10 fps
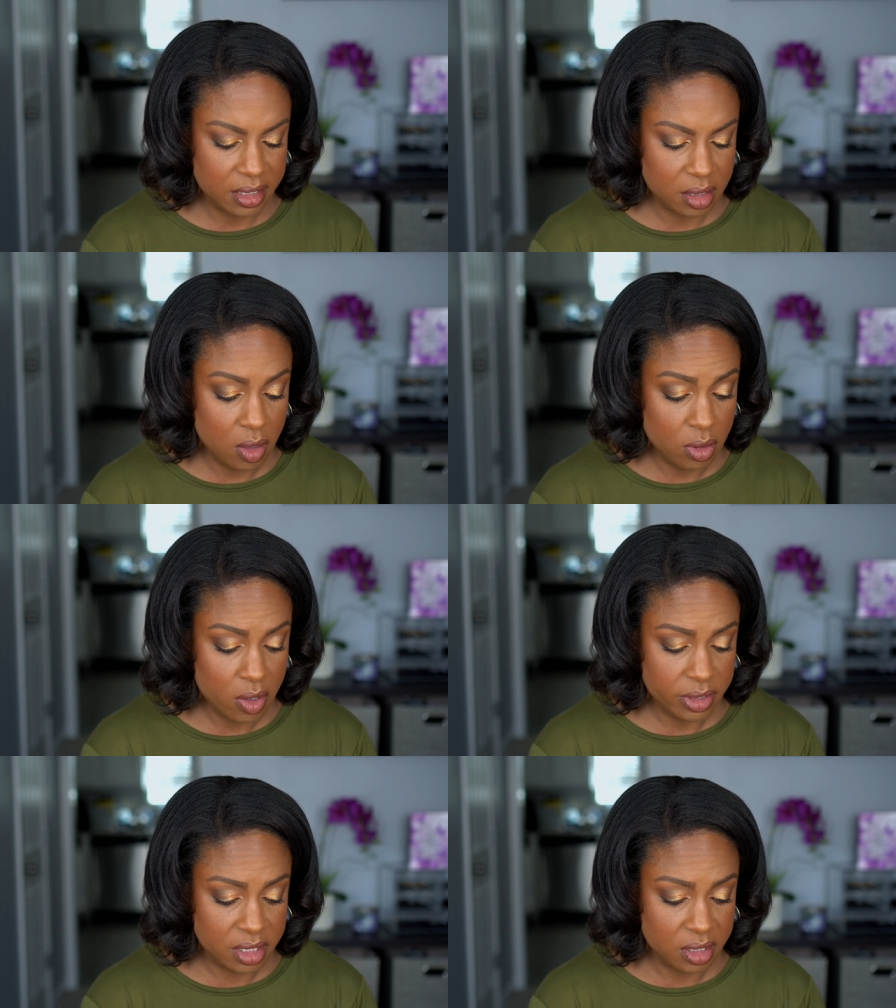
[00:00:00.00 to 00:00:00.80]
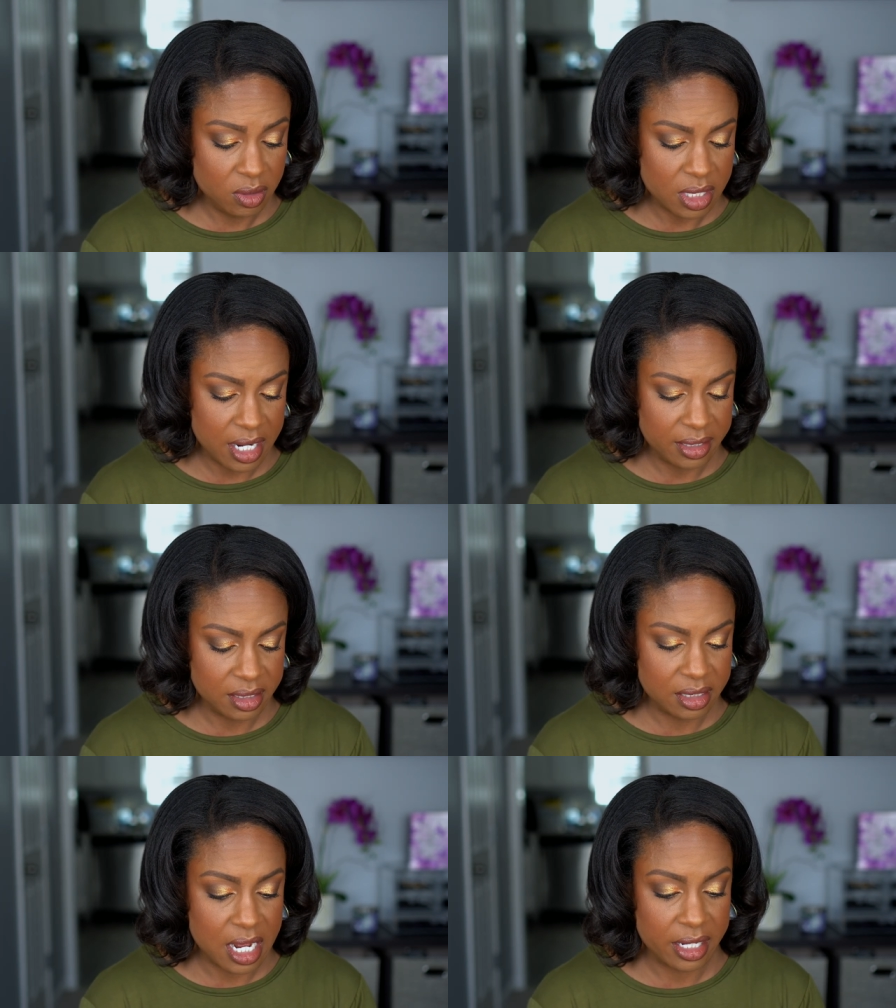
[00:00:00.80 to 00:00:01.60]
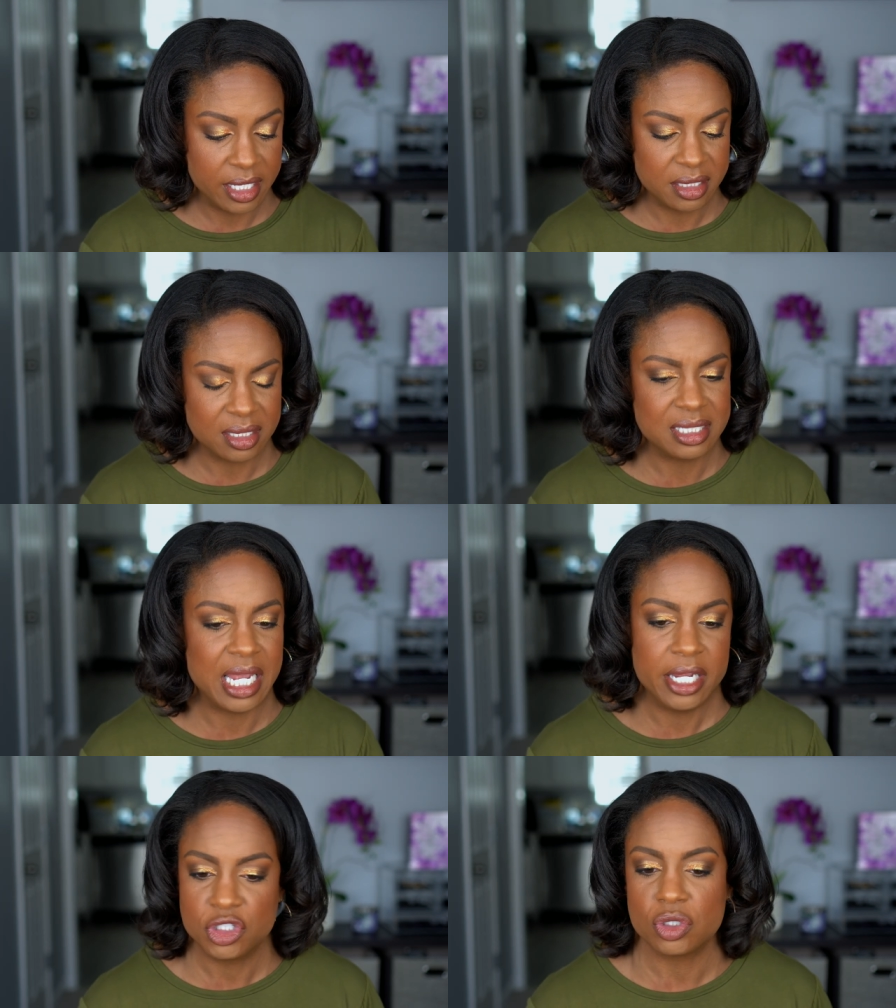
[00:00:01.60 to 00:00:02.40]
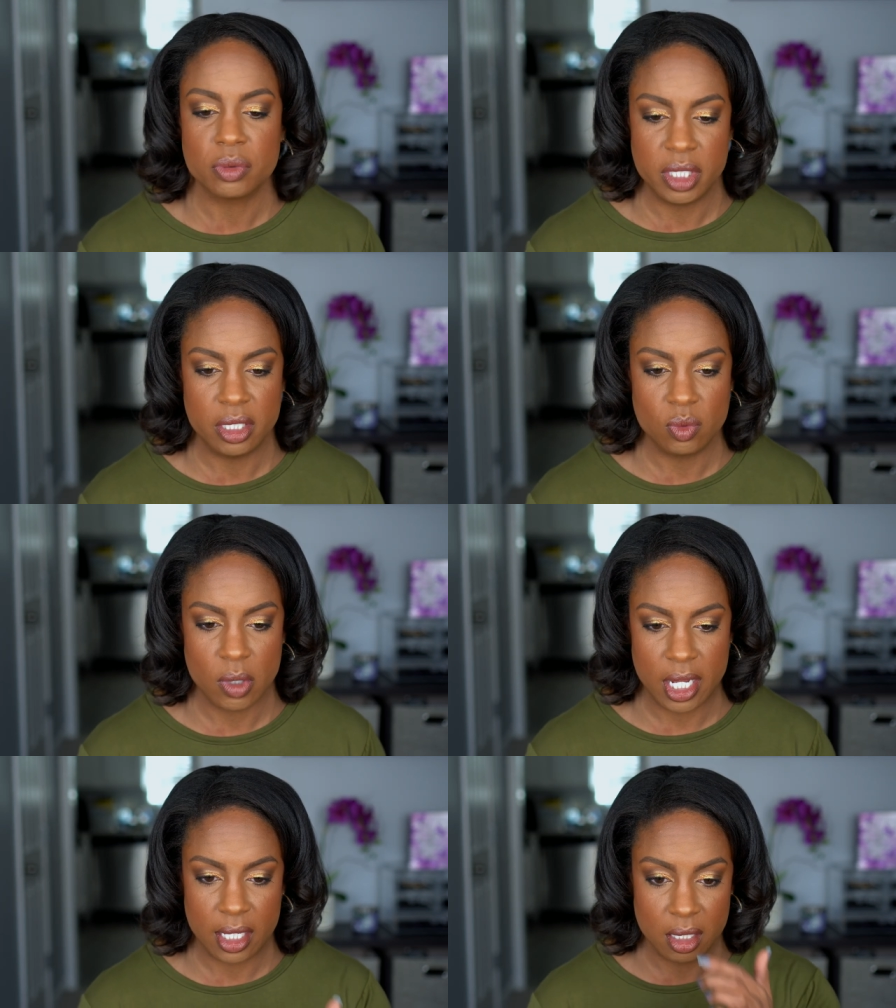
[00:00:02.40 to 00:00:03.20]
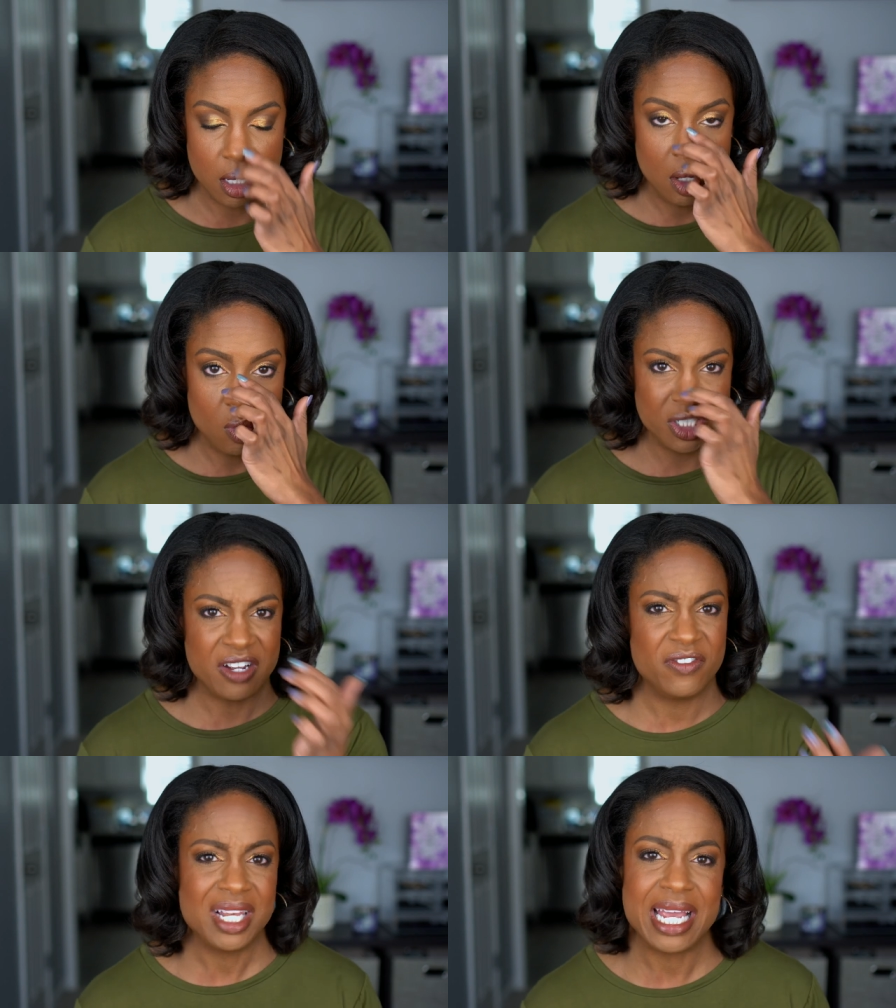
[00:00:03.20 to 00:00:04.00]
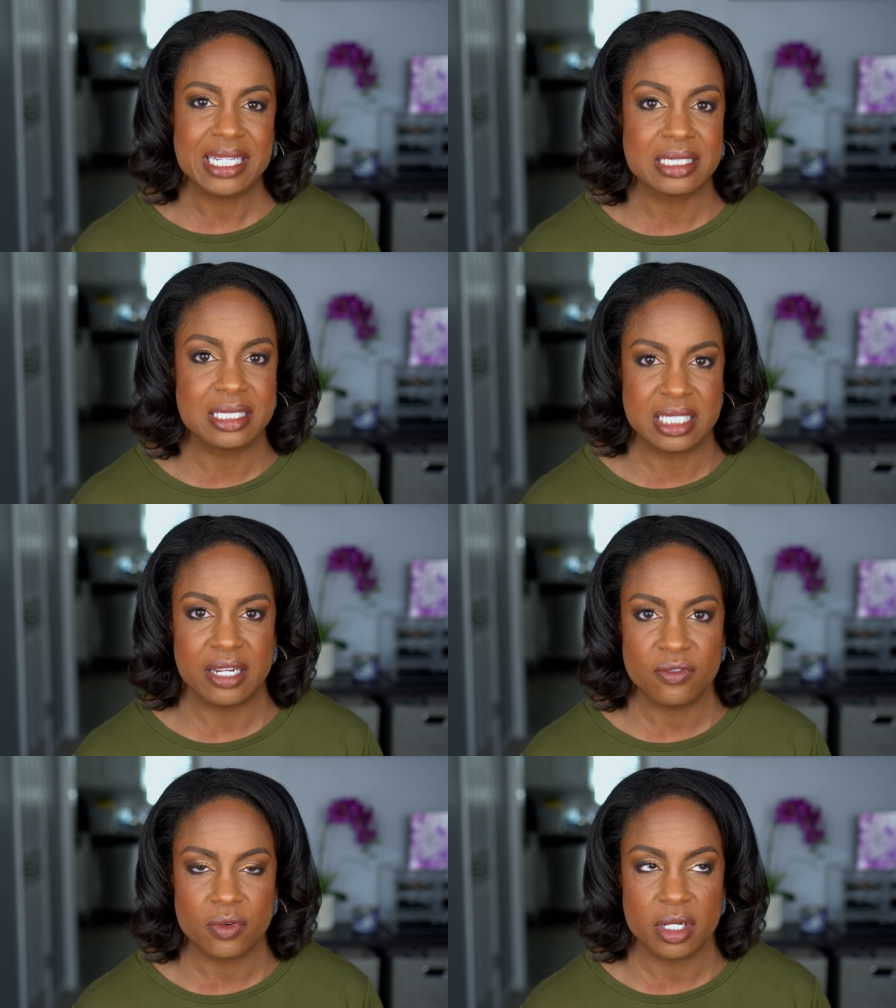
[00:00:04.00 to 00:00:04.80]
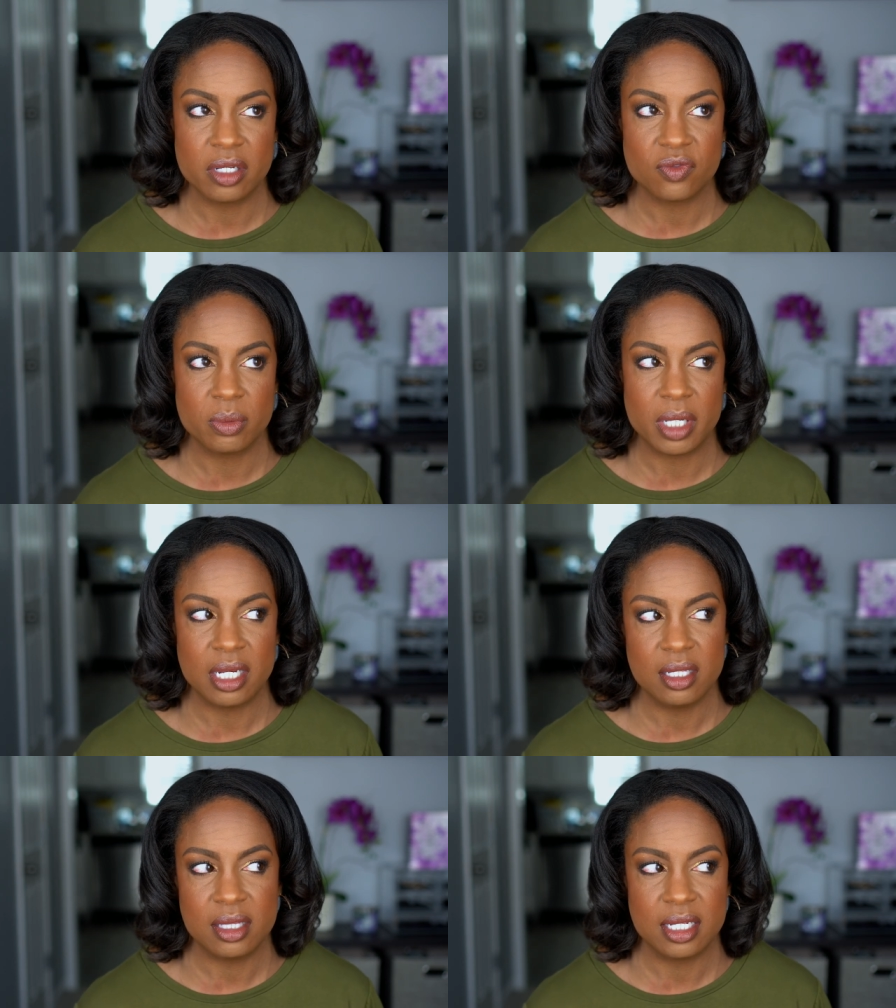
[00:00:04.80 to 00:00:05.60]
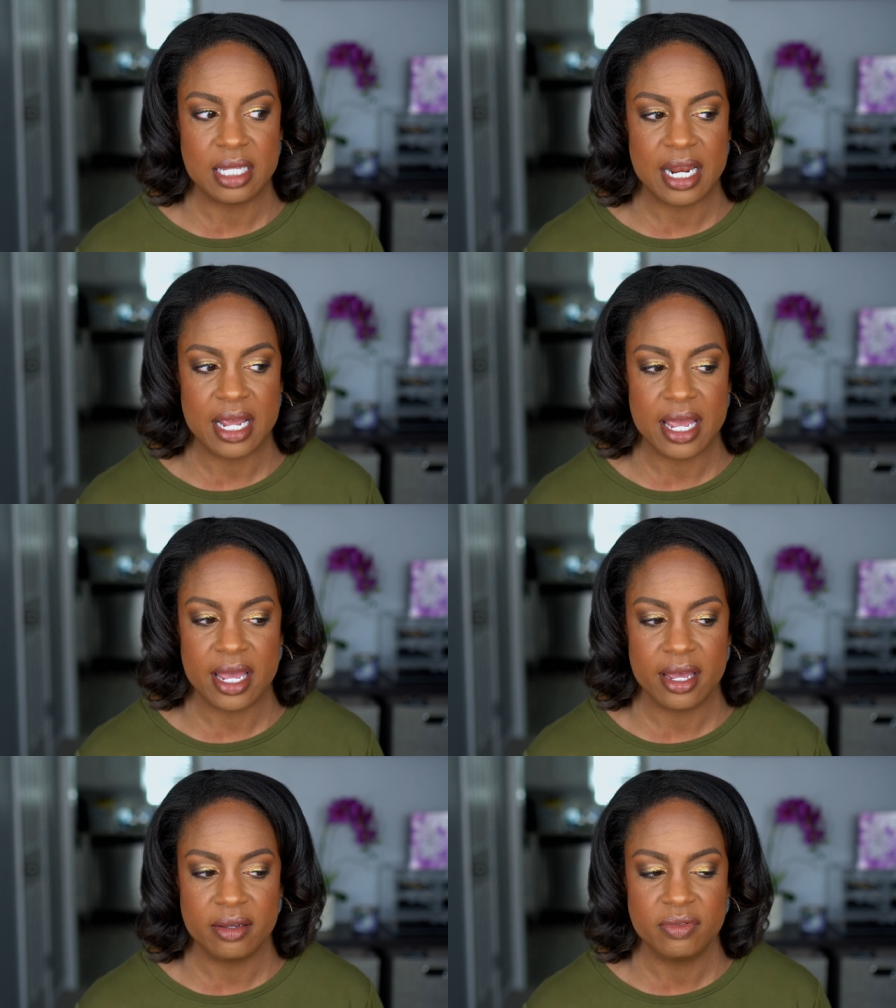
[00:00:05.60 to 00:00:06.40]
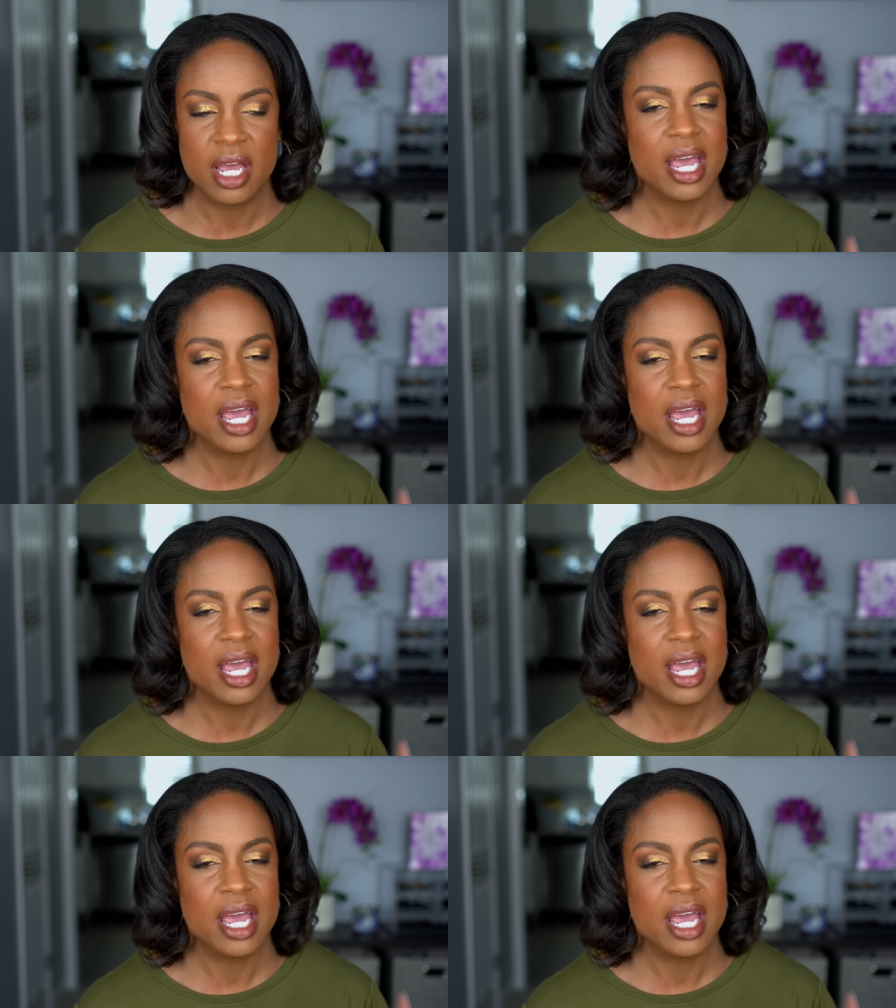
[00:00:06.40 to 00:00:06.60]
It's, oh no, it's still not in stock. It's a tangerine red which I feel like is different from anything that I have.